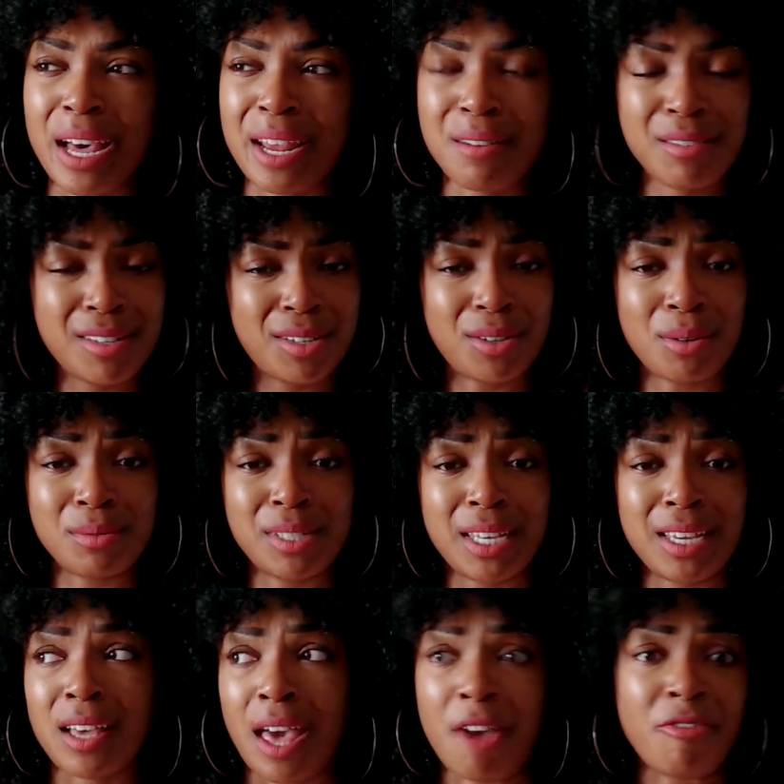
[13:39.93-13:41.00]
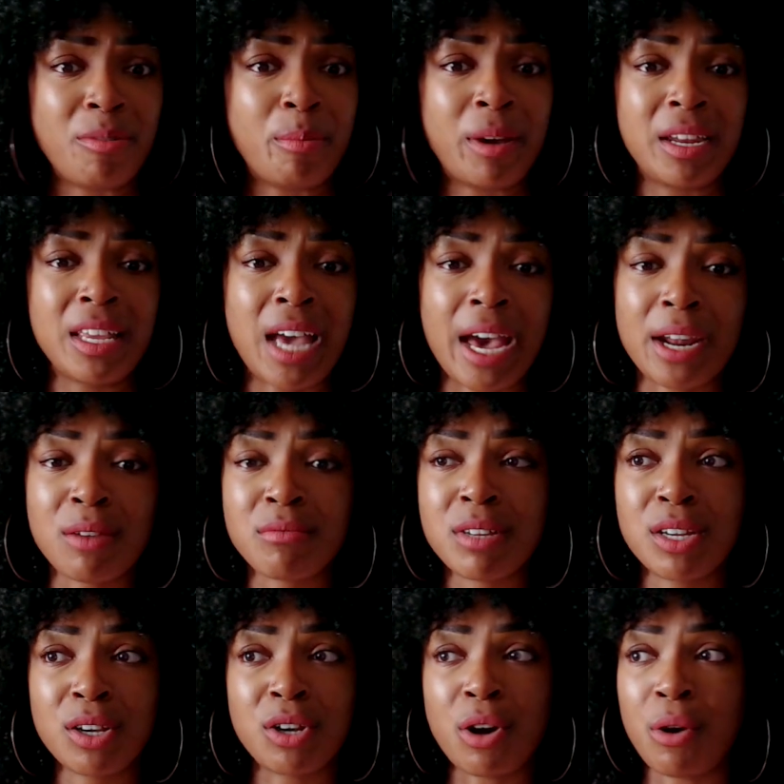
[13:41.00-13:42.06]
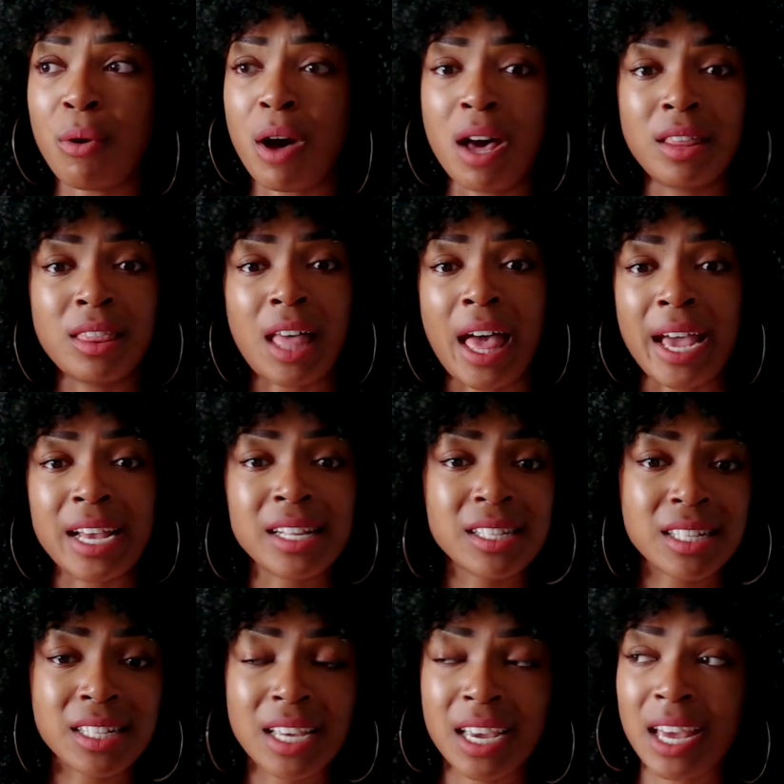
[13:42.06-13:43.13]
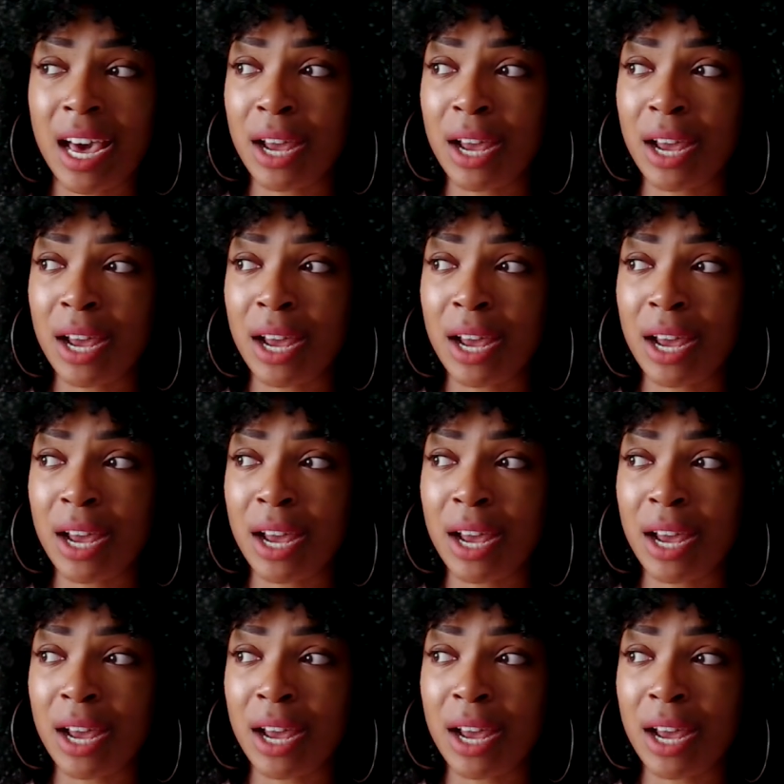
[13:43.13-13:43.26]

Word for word: I don't need to go date everybody. I don't need to go online to date.